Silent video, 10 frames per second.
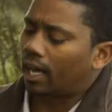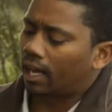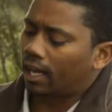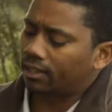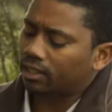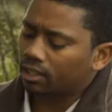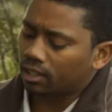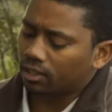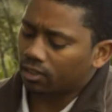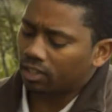I think
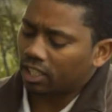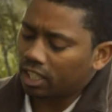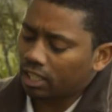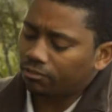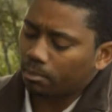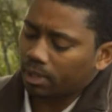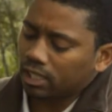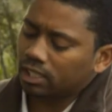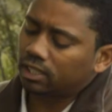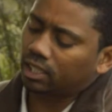the need for
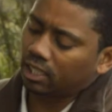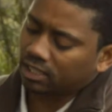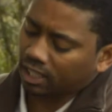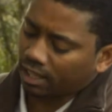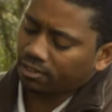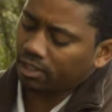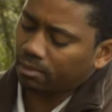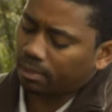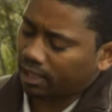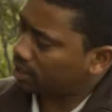ministry is evident
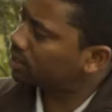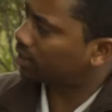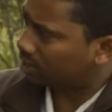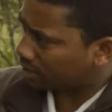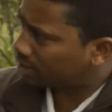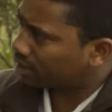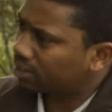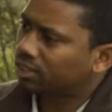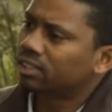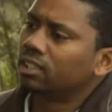by the
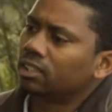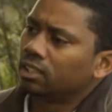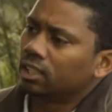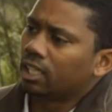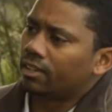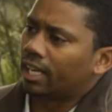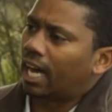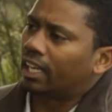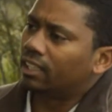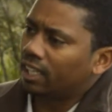statistics, that
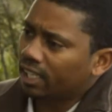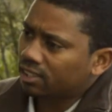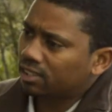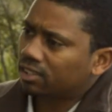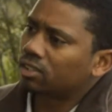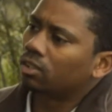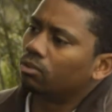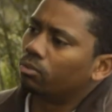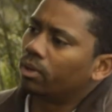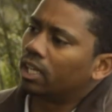unless
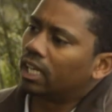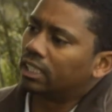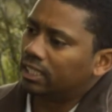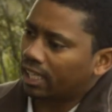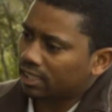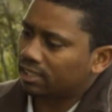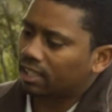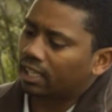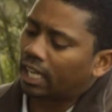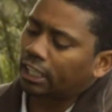we address
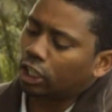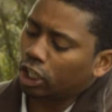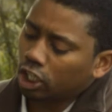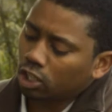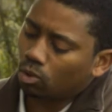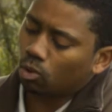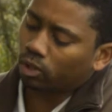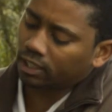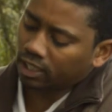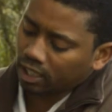that and recall
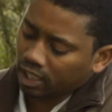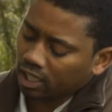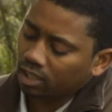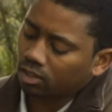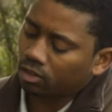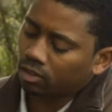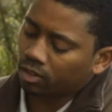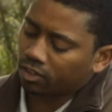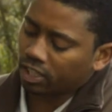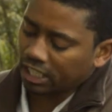and rekindle
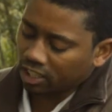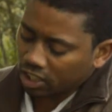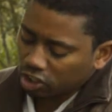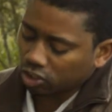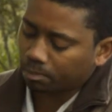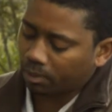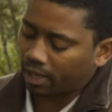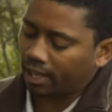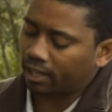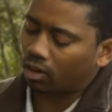the initial
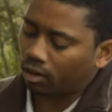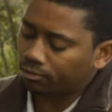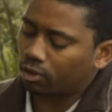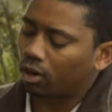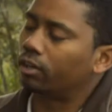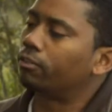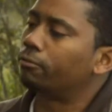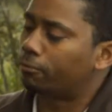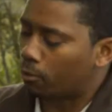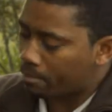plan of God
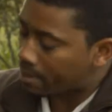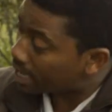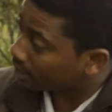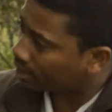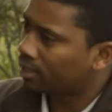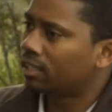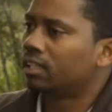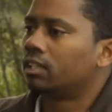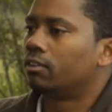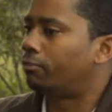for men,
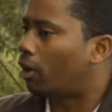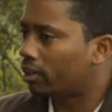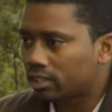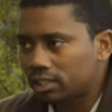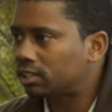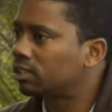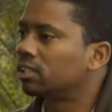fathers,